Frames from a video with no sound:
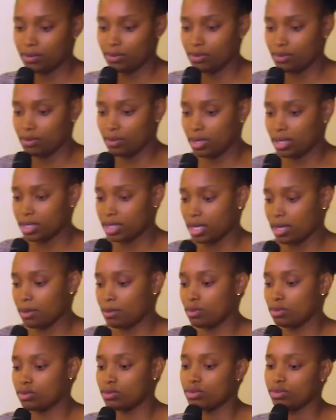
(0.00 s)
you are
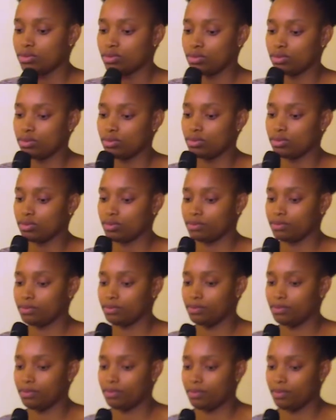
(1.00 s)
able to
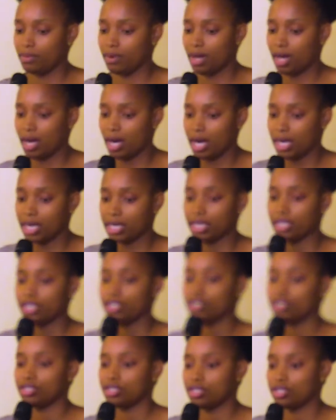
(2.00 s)

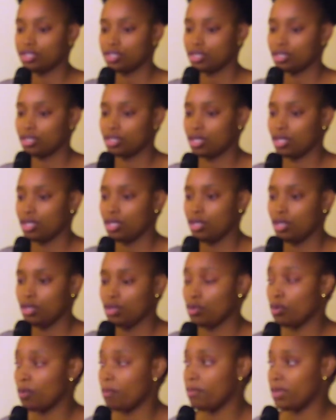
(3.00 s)
arrange
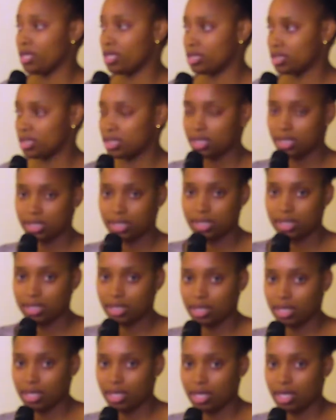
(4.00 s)
your meals
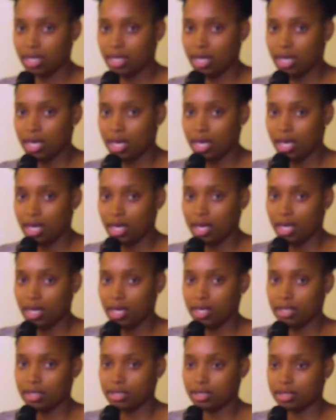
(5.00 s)

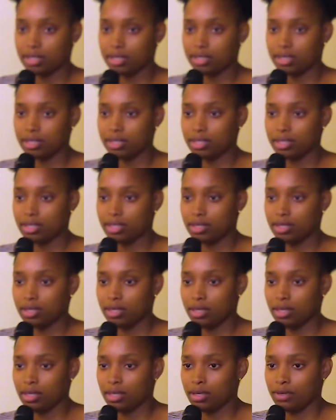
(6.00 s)
and
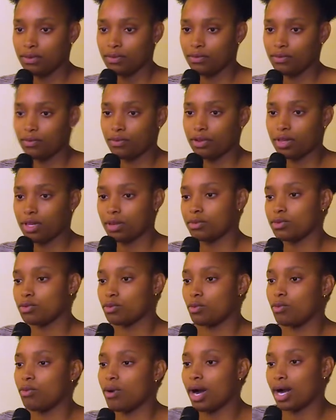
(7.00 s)
for them to
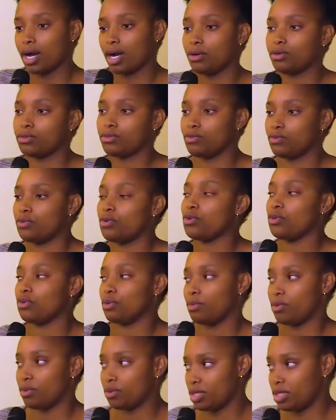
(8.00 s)
work out for your
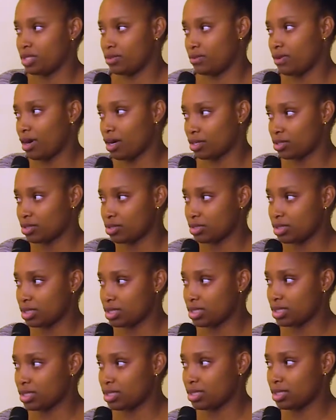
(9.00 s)
body
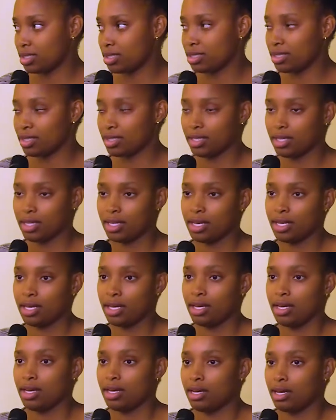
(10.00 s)
functions.
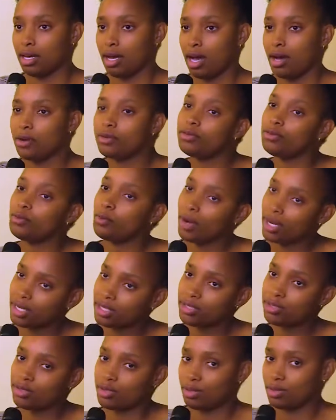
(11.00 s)
I would
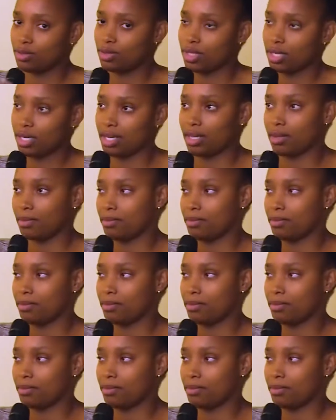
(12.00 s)
want to use another